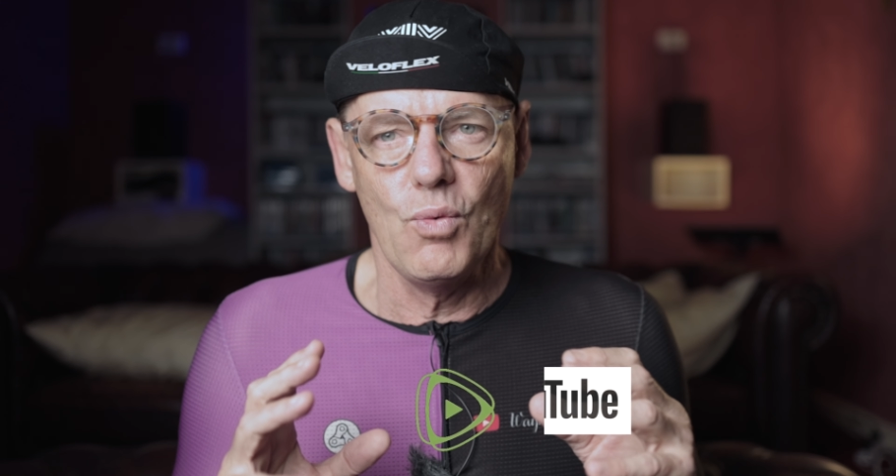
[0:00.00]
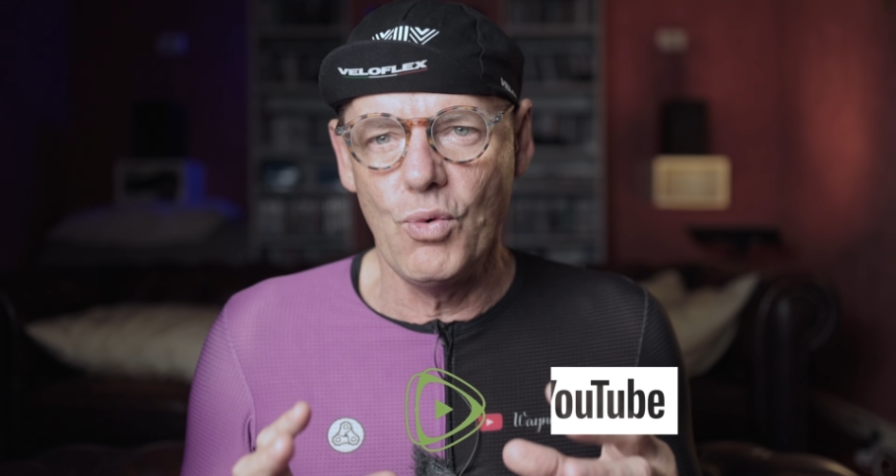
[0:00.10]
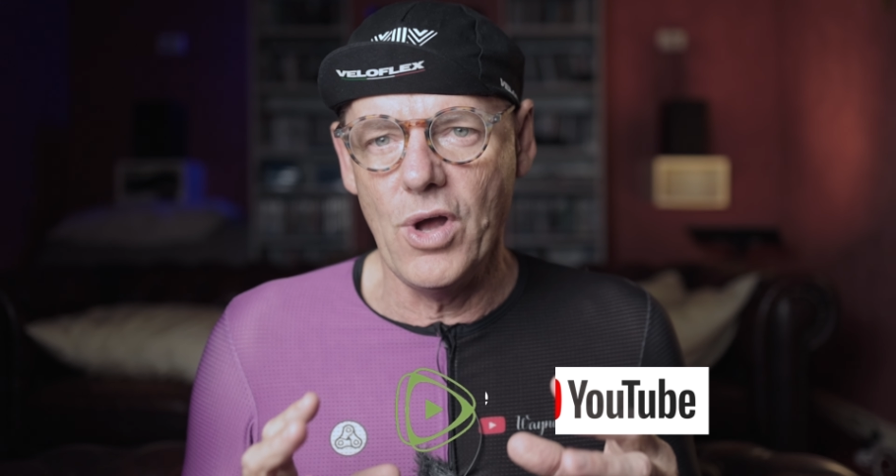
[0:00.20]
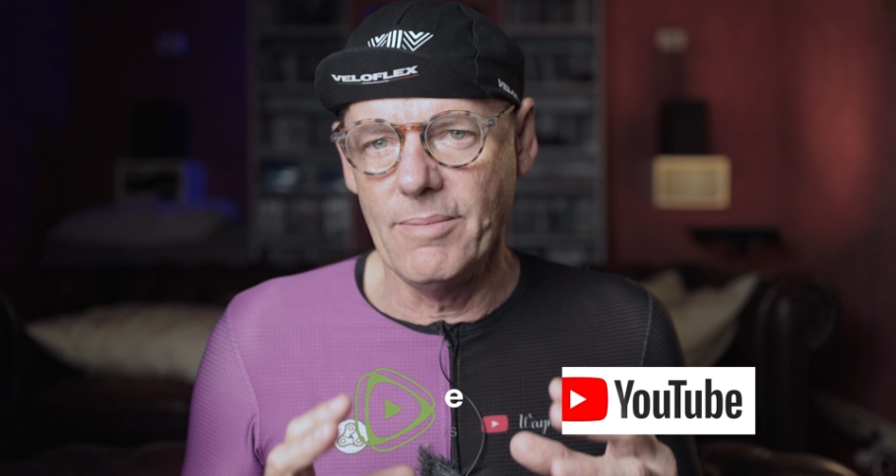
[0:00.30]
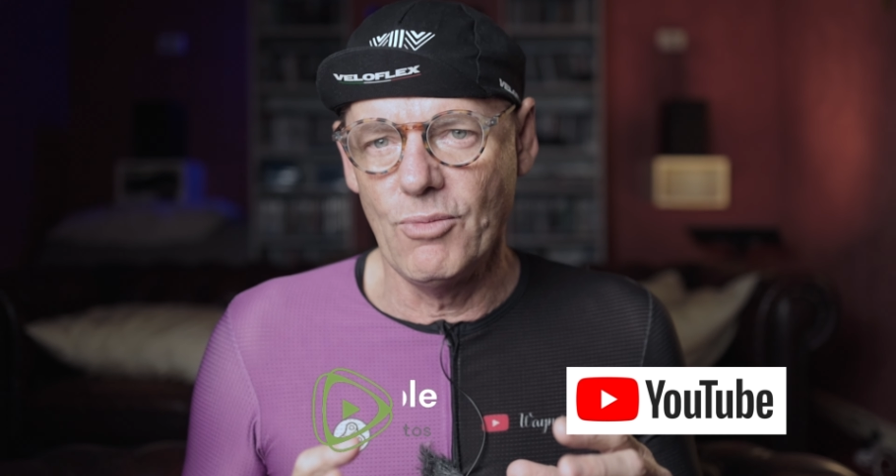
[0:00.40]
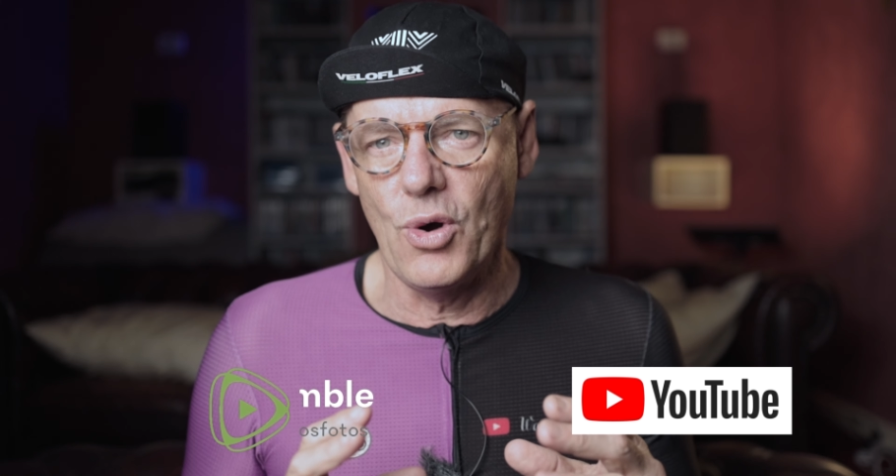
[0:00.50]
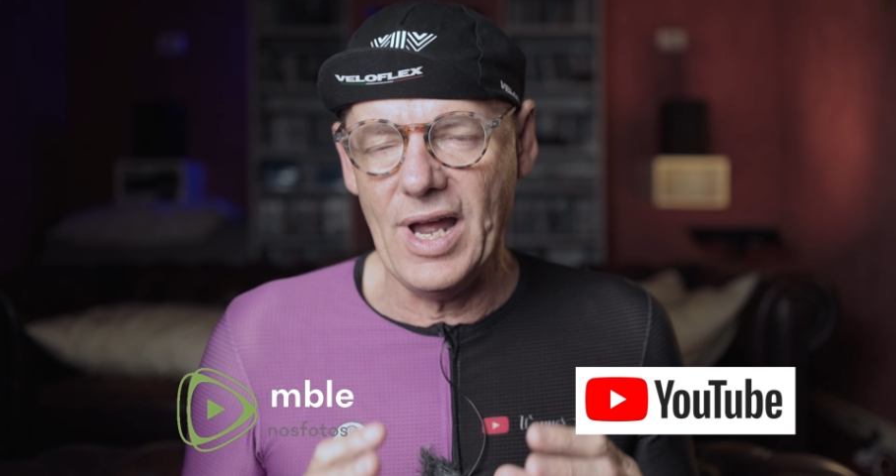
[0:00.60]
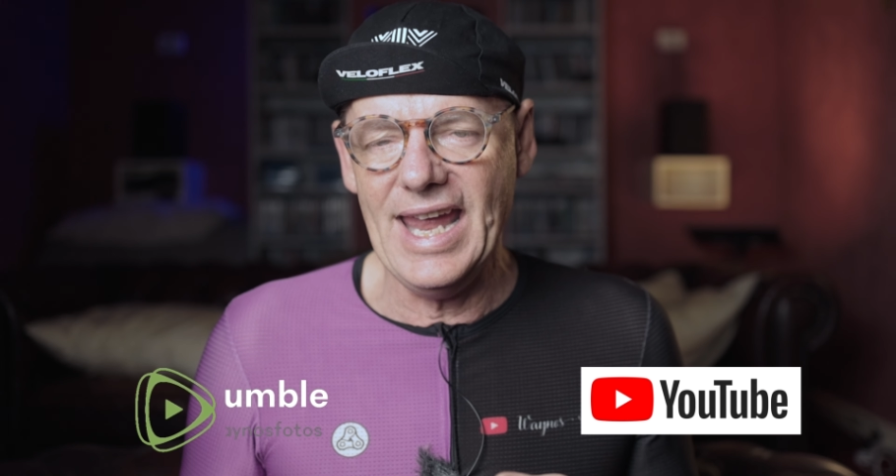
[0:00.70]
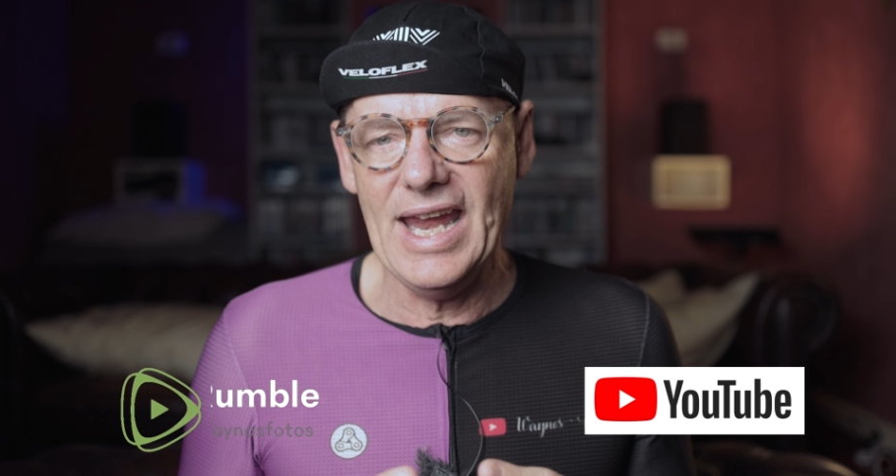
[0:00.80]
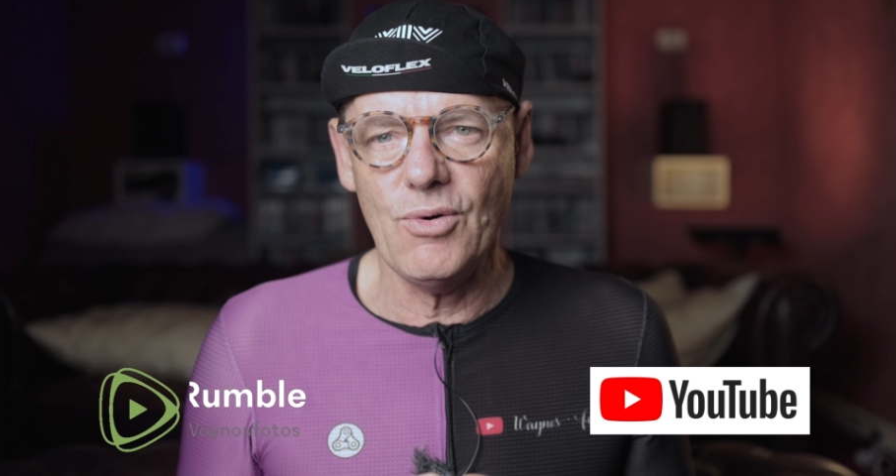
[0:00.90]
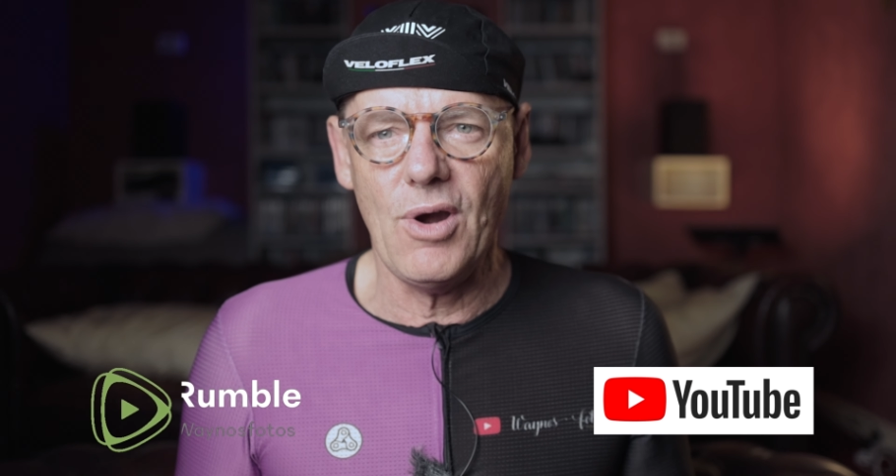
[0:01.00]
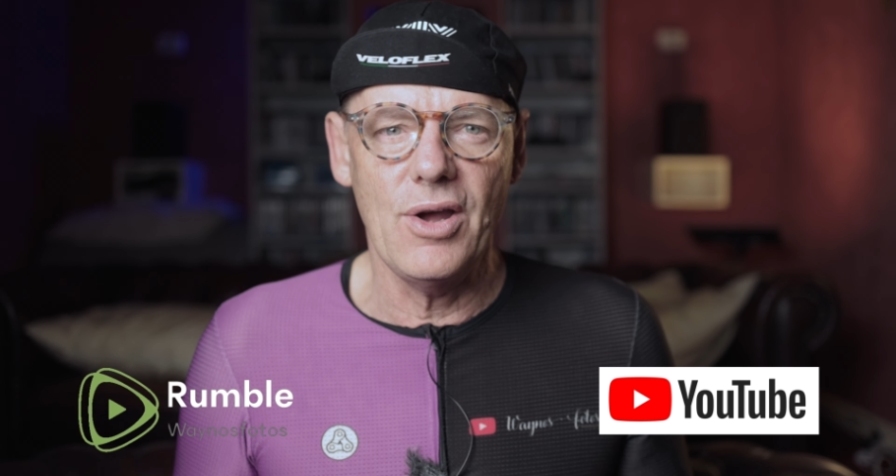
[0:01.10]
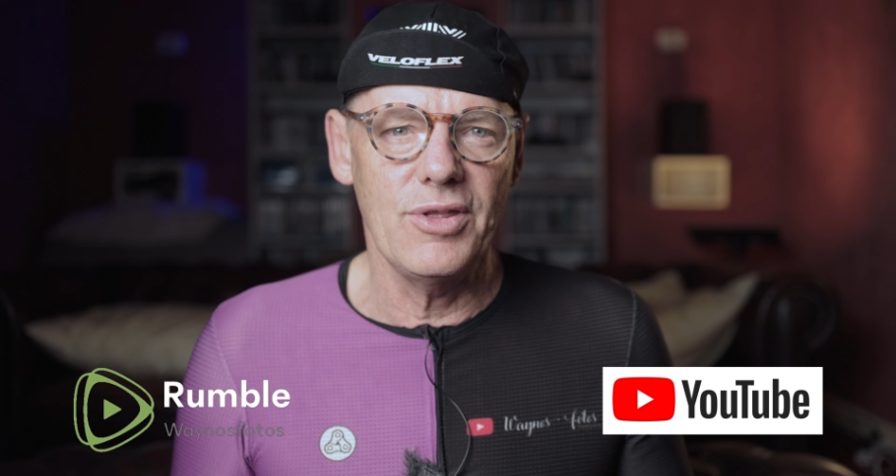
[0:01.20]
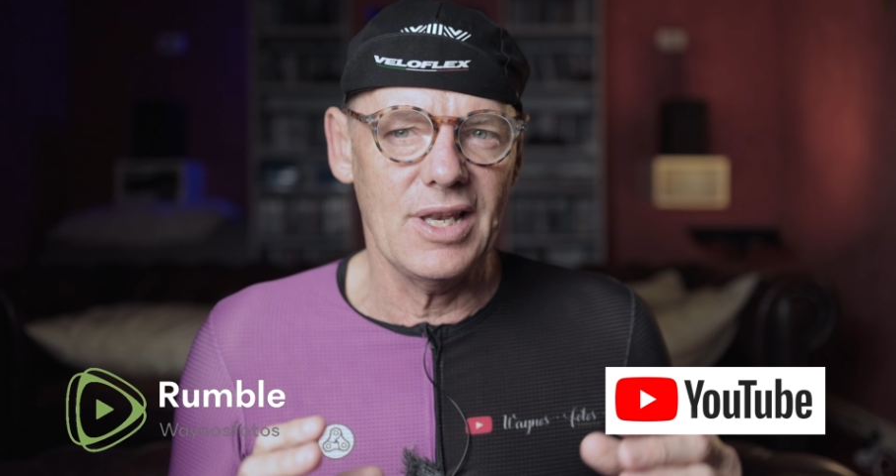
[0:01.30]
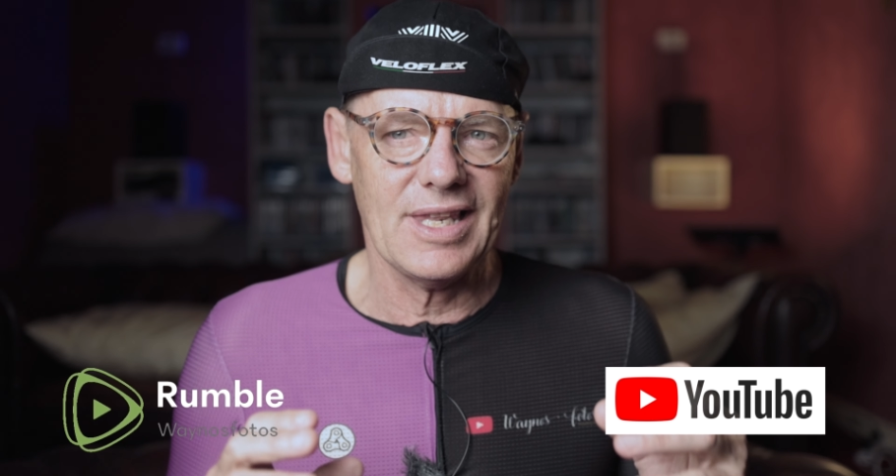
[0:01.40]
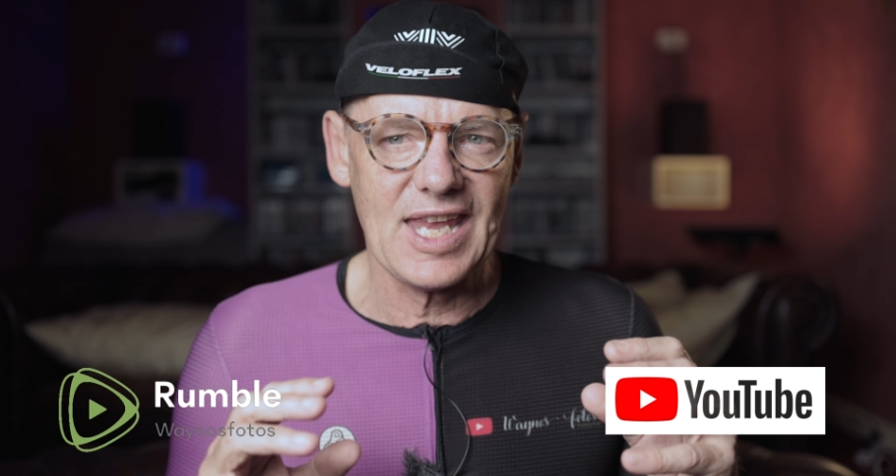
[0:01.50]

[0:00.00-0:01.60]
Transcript: were more aero than